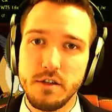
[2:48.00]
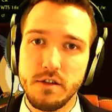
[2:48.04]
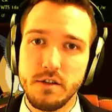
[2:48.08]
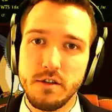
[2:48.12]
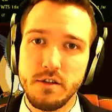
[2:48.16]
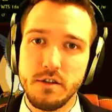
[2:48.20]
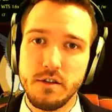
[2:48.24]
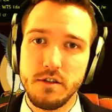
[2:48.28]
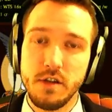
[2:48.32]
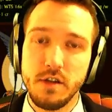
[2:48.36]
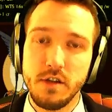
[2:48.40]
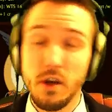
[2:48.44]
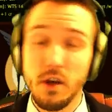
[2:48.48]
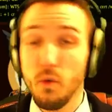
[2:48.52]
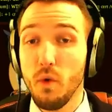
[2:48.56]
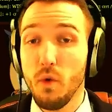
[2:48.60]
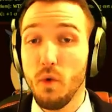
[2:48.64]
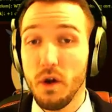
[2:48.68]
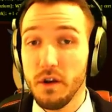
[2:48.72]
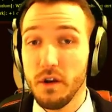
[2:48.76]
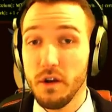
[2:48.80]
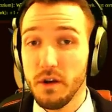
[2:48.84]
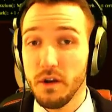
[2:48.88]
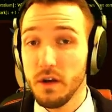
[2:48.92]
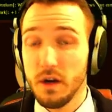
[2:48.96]
tier
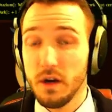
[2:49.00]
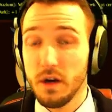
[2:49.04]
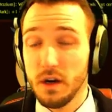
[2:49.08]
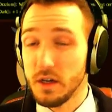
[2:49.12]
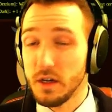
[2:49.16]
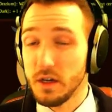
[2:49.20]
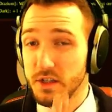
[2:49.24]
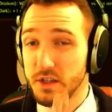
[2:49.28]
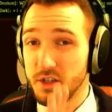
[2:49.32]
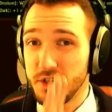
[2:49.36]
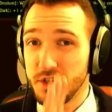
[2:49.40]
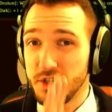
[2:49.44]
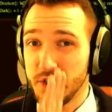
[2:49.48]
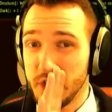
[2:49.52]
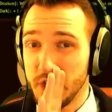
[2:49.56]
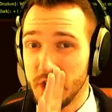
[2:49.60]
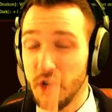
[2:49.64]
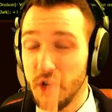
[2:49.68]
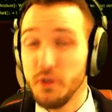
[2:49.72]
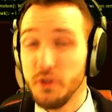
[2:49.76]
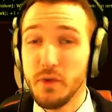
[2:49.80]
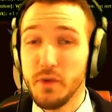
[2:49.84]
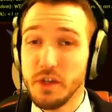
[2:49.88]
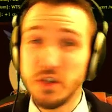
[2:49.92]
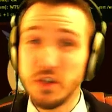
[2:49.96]

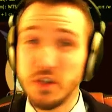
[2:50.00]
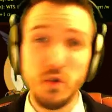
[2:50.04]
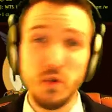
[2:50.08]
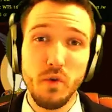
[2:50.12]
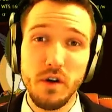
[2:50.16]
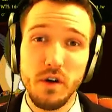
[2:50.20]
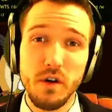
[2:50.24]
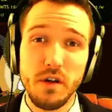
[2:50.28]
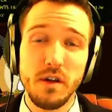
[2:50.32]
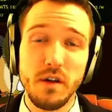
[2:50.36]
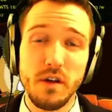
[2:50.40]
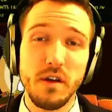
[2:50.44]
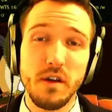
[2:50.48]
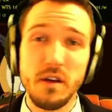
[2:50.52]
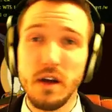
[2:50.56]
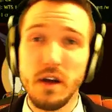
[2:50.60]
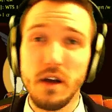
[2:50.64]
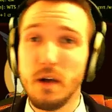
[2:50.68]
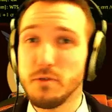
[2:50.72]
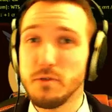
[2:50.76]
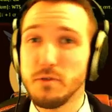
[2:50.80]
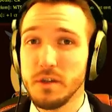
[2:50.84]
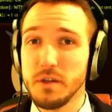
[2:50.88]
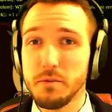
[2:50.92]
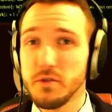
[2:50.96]
3 sword. I
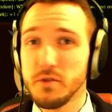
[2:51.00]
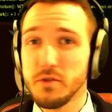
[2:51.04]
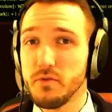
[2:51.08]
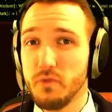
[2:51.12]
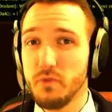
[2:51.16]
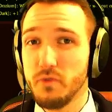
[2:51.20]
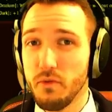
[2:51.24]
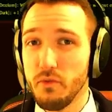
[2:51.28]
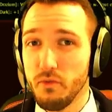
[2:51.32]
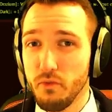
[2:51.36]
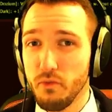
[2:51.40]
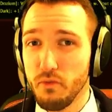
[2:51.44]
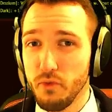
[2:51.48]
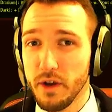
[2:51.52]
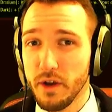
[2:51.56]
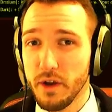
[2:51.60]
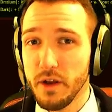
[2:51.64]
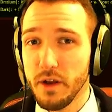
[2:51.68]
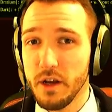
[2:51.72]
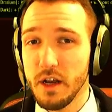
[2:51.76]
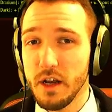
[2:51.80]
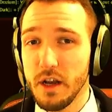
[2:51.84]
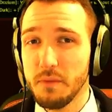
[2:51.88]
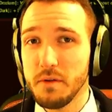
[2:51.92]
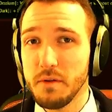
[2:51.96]
was able to regrade
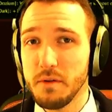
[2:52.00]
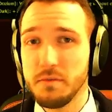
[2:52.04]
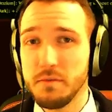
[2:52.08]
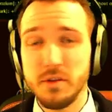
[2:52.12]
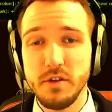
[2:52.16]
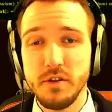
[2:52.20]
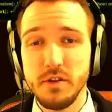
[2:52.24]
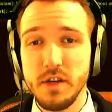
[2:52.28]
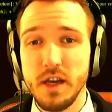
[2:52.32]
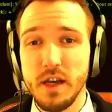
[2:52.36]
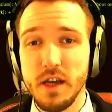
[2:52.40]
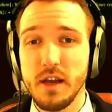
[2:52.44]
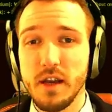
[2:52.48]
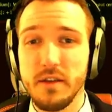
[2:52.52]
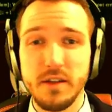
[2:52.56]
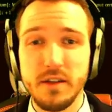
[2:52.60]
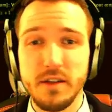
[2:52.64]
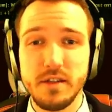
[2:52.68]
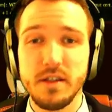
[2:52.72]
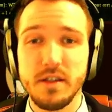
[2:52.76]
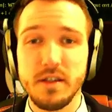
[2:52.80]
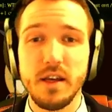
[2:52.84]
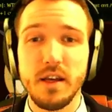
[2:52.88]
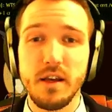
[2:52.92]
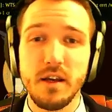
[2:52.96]
it up to unique, and this
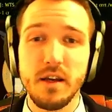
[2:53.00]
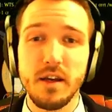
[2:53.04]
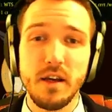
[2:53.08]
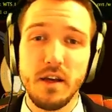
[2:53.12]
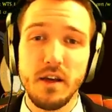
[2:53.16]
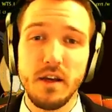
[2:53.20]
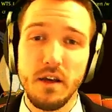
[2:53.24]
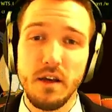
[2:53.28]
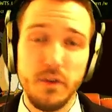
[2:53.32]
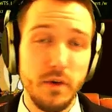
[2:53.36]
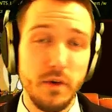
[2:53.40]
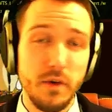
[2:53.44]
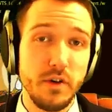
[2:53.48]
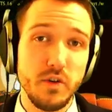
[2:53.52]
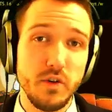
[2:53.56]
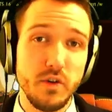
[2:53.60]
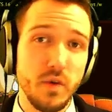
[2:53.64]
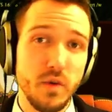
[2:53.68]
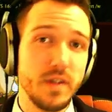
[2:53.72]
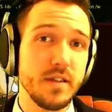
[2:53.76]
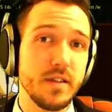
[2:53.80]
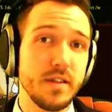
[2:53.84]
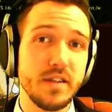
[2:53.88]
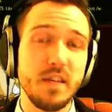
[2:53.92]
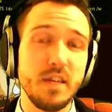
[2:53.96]
thing,
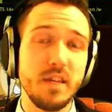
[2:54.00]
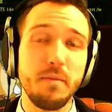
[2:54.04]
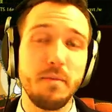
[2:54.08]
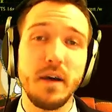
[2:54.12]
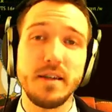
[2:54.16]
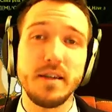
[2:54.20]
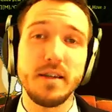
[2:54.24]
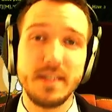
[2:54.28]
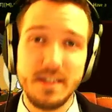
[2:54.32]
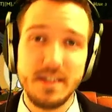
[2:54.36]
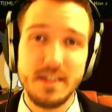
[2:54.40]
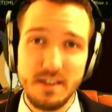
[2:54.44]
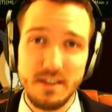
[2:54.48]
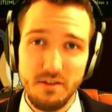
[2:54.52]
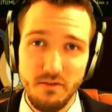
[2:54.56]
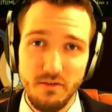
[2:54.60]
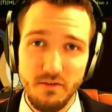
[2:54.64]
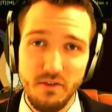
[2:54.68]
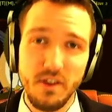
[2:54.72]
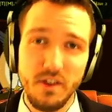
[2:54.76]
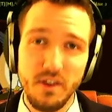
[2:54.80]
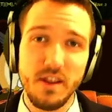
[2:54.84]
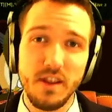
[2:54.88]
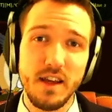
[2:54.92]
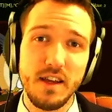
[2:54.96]
326 DPS, is a
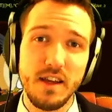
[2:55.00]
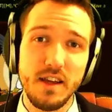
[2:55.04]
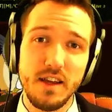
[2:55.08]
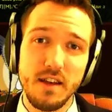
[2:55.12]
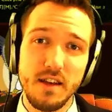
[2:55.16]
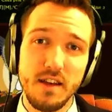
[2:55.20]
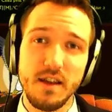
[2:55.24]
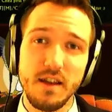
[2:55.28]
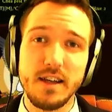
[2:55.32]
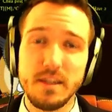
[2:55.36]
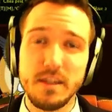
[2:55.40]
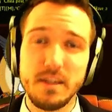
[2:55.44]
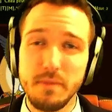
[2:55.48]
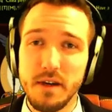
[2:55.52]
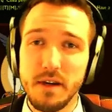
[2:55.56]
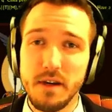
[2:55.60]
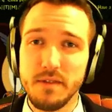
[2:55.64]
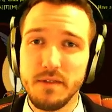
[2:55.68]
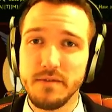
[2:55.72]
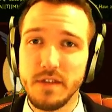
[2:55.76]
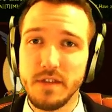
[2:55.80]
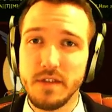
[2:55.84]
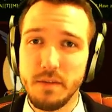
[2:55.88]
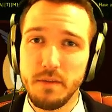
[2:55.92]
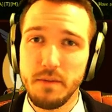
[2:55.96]
really nice amount of
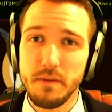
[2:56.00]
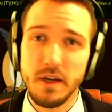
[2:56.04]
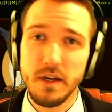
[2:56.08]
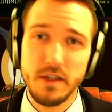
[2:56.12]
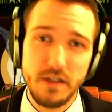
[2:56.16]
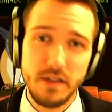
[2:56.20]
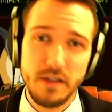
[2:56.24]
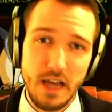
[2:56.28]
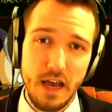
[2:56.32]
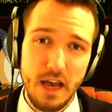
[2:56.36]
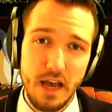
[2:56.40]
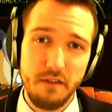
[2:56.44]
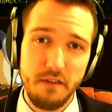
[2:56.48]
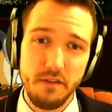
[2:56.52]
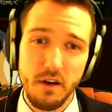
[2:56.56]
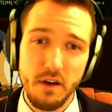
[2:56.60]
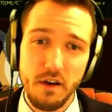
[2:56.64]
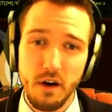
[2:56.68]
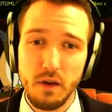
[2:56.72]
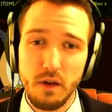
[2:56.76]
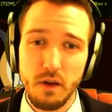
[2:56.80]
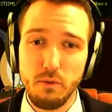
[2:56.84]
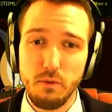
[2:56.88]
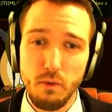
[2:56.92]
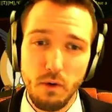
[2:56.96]
DPS to have
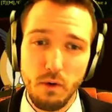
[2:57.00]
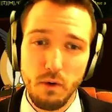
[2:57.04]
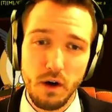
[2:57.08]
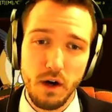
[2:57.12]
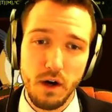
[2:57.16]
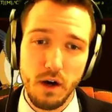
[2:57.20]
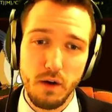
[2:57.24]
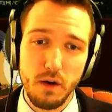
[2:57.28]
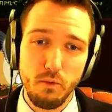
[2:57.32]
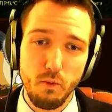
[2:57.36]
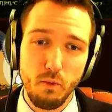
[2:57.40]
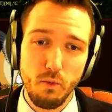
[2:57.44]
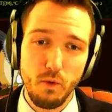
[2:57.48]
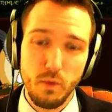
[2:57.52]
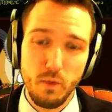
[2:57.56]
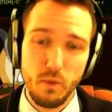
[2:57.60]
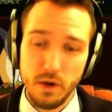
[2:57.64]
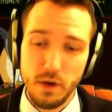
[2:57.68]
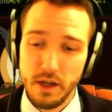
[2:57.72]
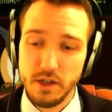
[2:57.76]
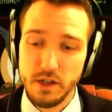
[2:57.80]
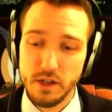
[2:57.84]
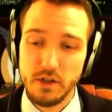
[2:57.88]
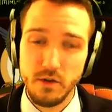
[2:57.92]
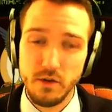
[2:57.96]
on a
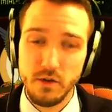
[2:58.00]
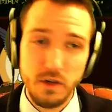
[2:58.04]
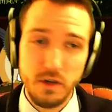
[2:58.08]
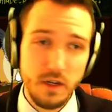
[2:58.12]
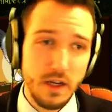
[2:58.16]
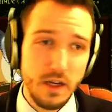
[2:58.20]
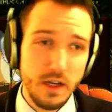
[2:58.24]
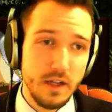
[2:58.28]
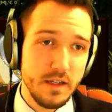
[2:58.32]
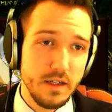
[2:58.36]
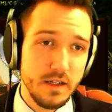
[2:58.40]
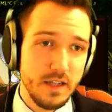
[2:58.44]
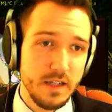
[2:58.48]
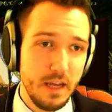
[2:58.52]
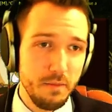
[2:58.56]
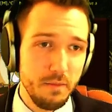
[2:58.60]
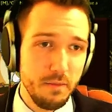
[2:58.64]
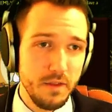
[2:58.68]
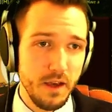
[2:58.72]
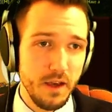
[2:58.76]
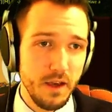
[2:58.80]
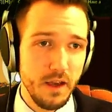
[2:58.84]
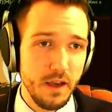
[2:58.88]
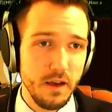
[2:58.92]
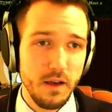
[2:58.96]
one-handed sword. Same
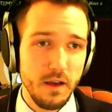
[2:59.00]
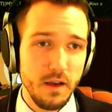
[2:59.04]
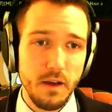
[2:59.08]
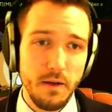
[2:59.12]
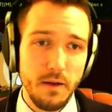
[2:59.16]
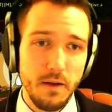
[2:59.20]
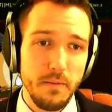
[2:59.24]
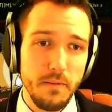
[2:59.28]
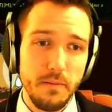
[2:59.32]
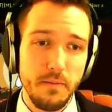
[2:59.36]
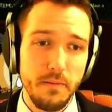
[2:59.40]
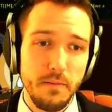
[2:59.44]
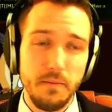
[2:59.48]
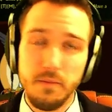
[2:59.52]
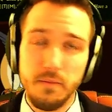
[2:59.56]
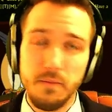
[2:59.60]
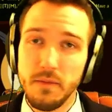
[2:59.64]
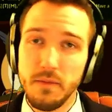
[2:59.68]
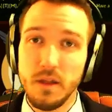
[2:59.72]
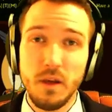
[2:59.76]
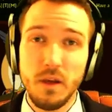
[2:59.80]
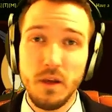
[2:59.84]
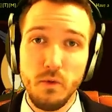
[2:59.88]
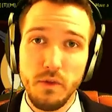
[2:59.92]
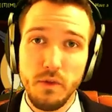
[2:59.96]
thing
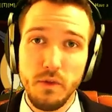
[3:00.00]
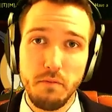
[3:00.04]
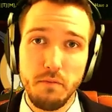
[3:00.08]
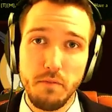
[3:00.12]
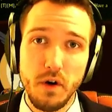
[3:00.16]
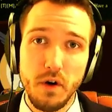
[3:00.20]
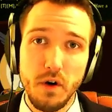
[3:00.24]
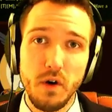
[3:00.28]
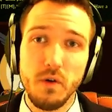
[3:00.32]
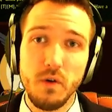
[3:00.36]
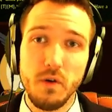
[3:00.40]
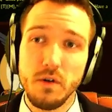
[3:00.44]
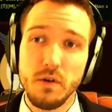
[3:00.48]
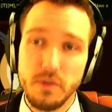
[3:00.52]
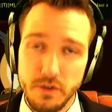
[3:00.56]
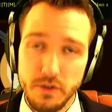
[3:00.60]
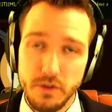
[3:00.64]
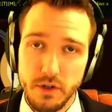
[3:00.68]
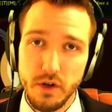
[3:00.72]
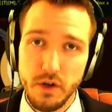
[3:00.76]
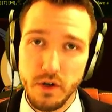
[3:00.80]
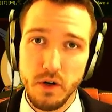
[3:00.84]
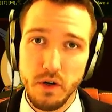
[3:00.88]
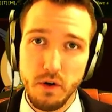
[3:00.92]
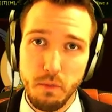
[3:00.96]
with a bow,
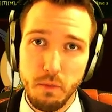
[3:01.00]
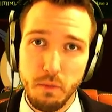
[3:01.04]
so be